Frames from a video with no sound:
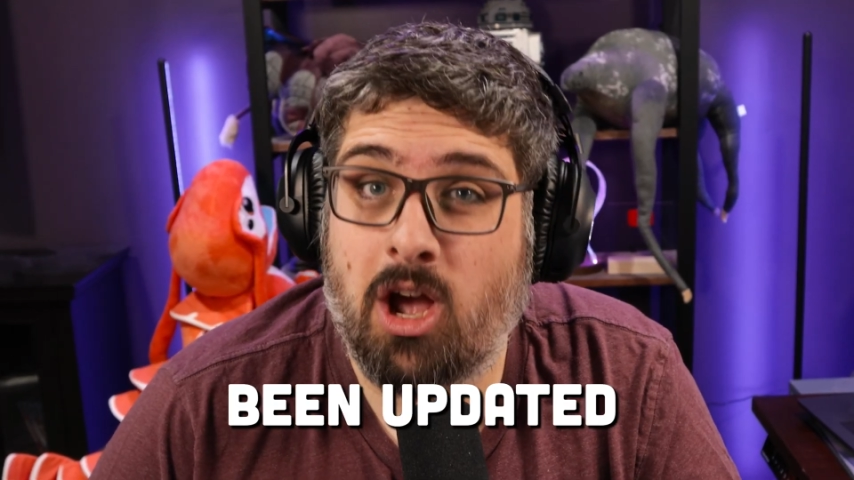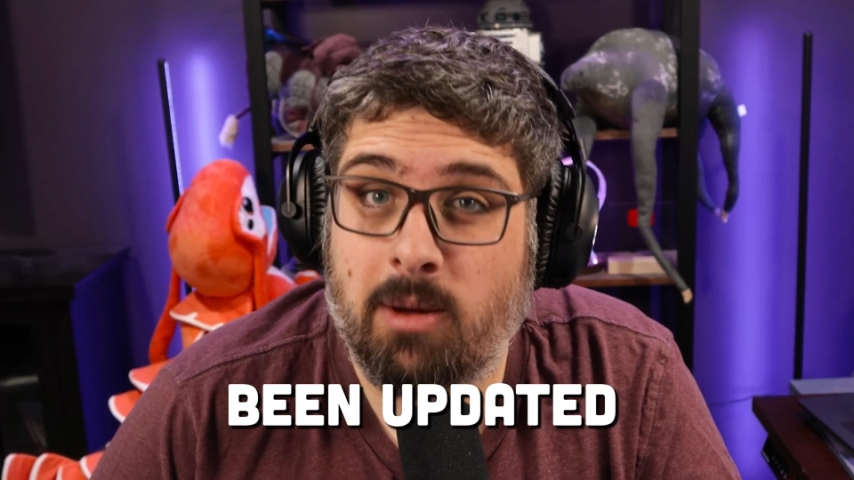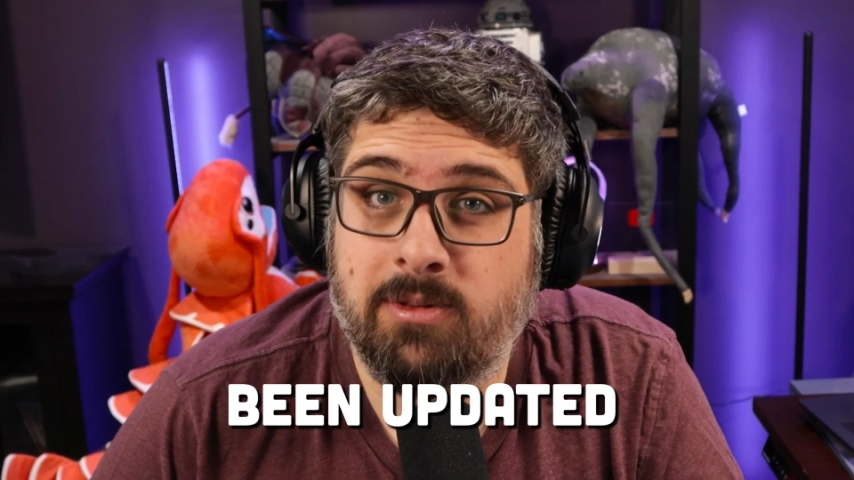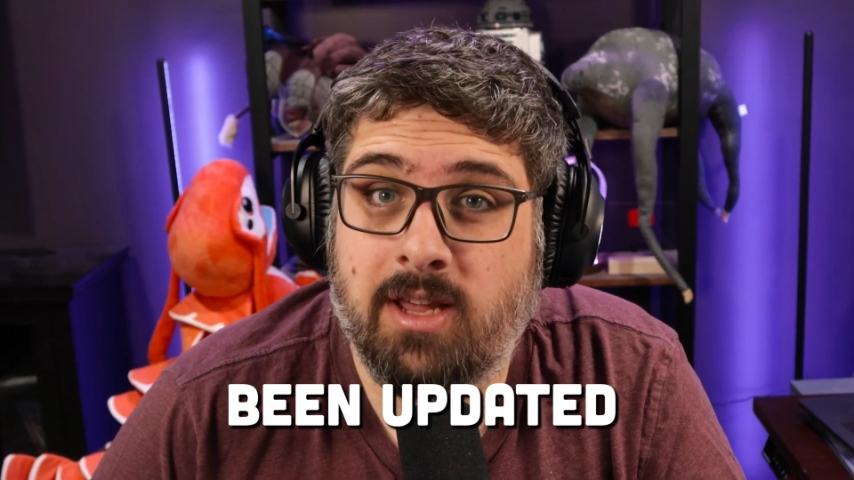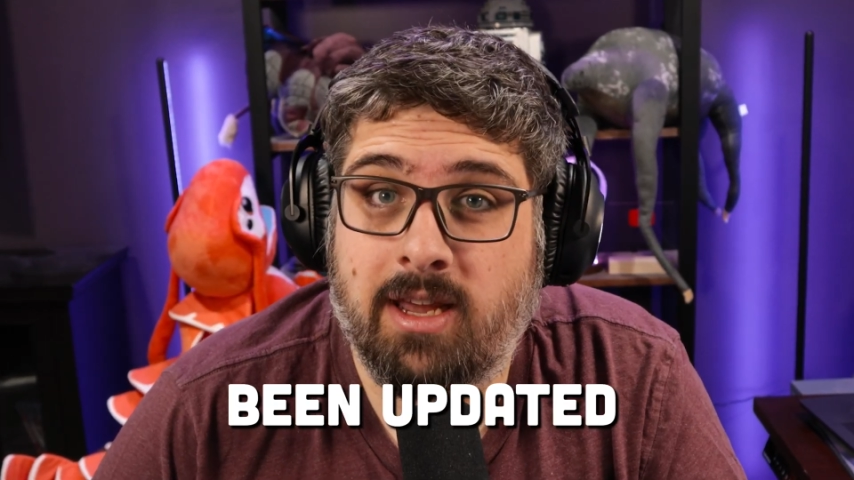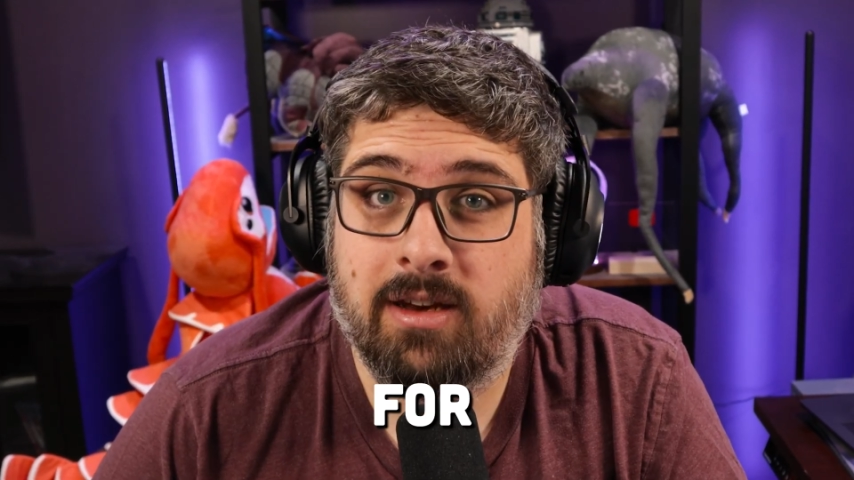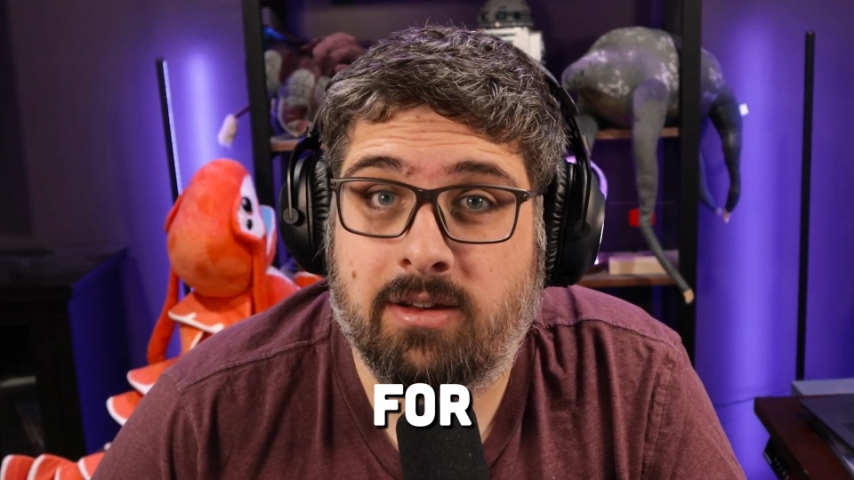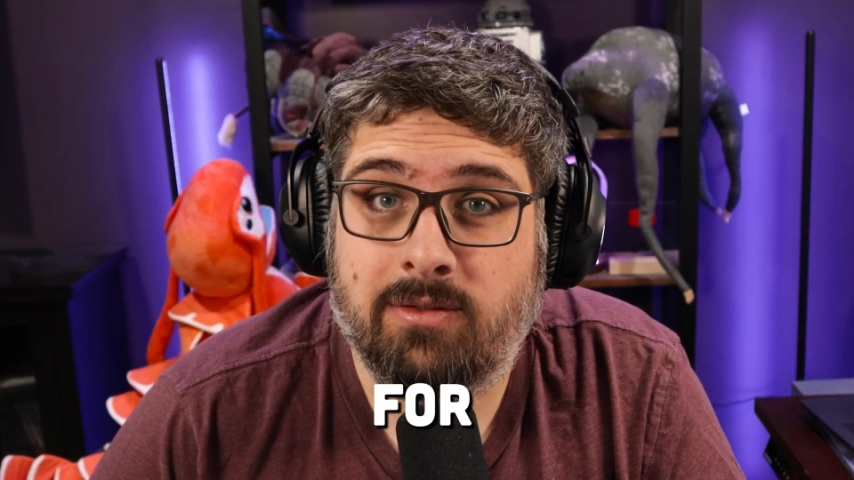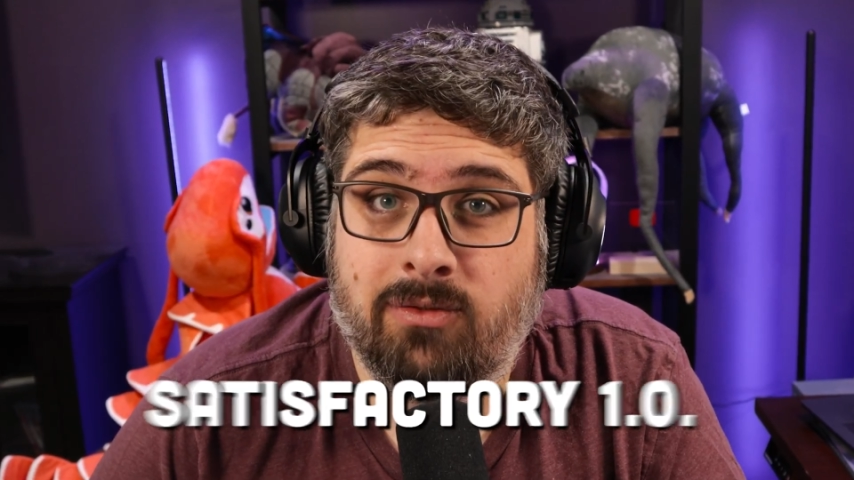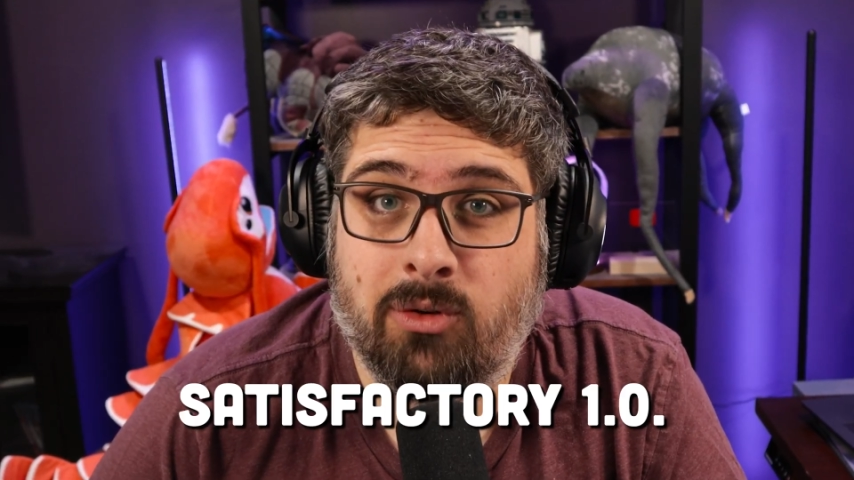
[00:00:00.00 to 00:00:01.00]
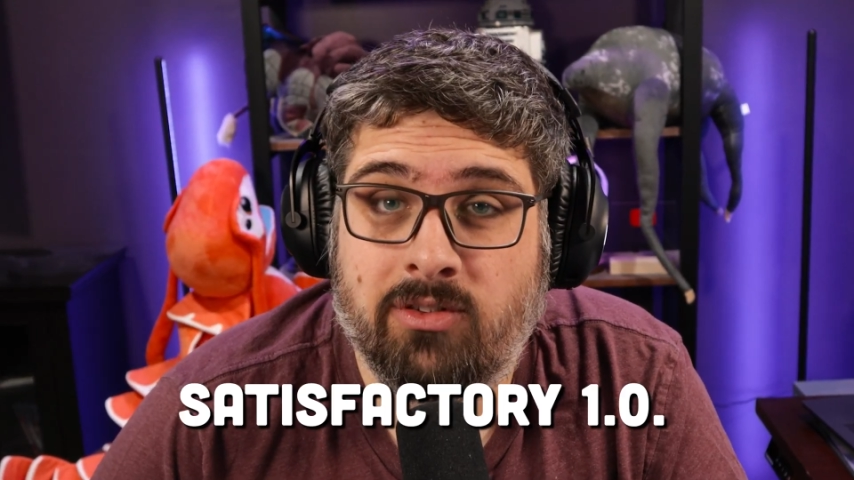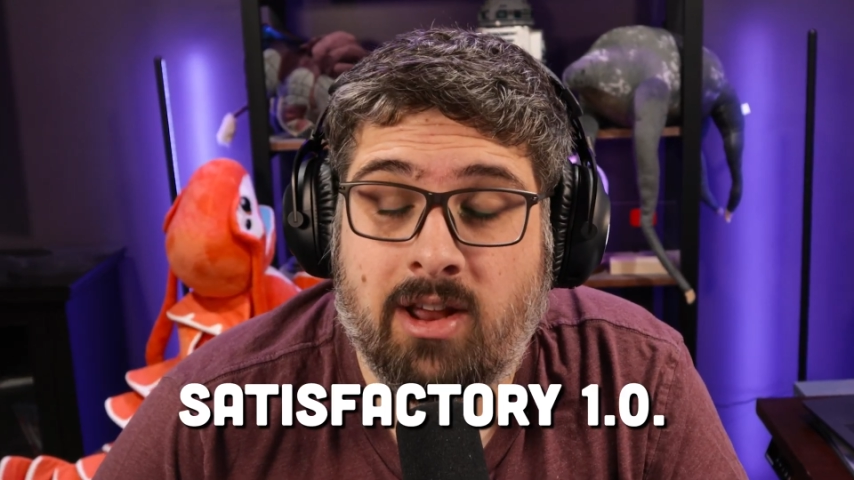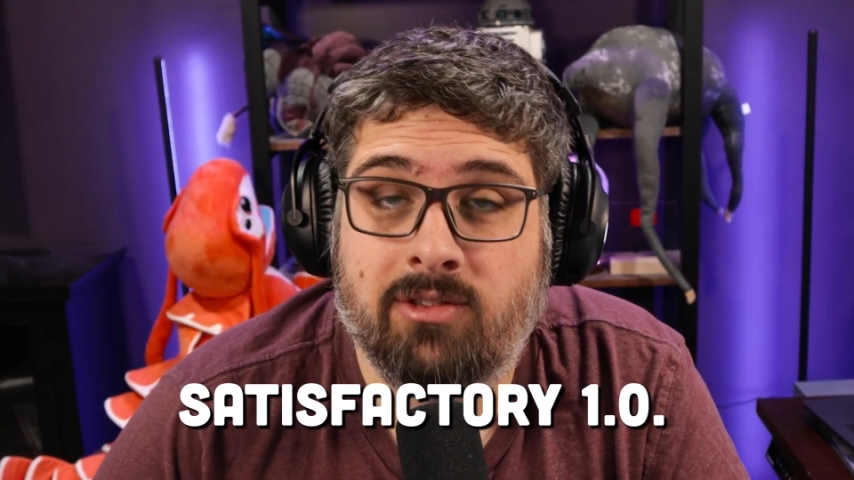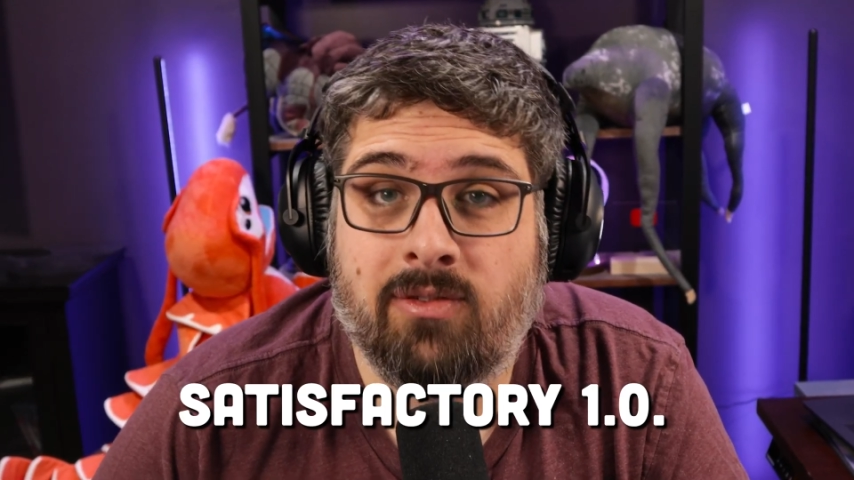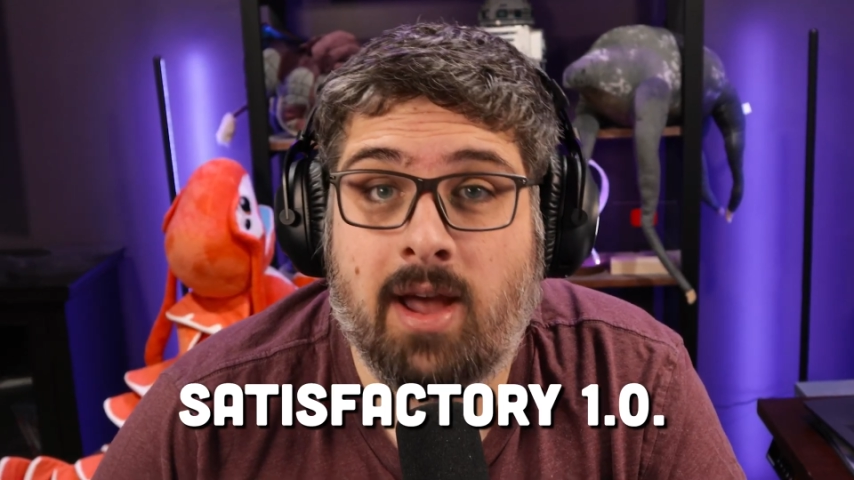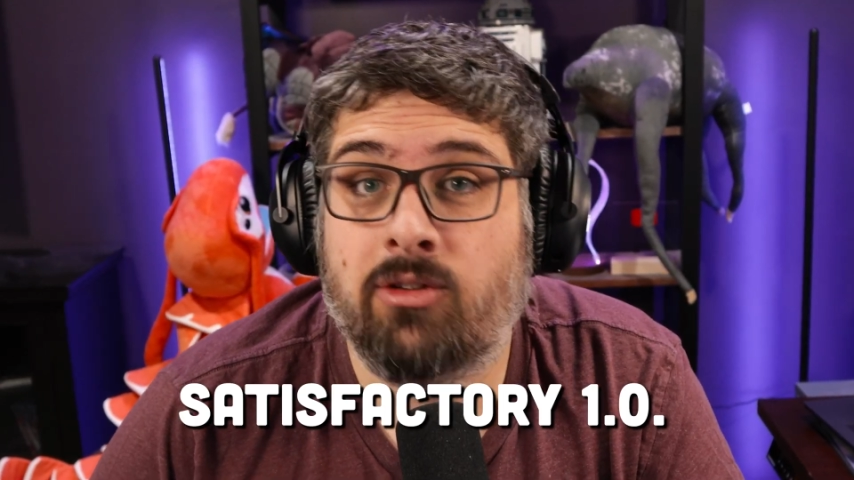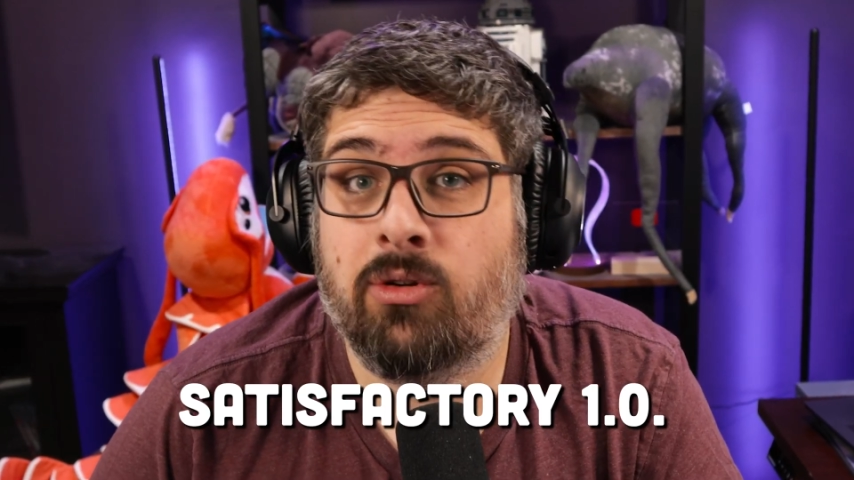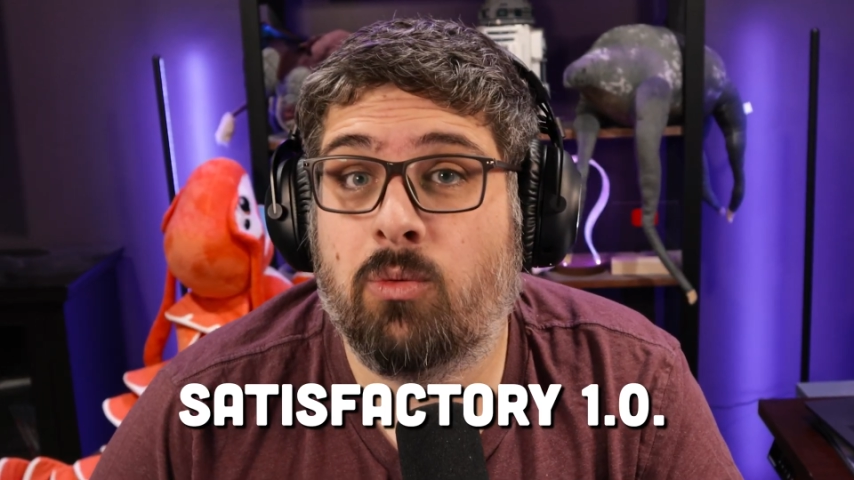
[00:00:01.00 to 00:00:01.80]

updated for Satisfactory